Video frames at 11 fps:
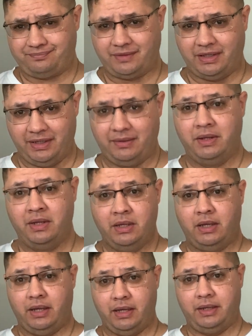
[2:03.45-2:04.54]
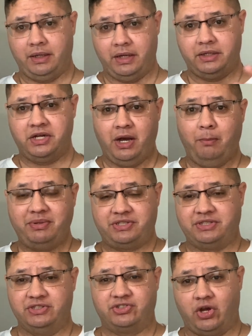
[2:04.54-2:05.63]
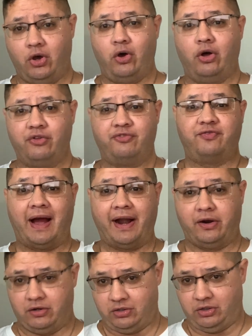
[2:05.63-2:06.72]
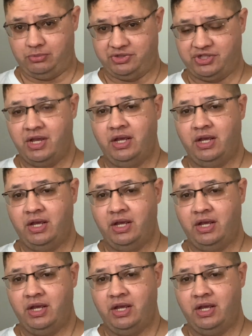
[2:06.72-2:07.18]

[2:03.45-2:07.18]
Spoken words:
it encompasses all firearms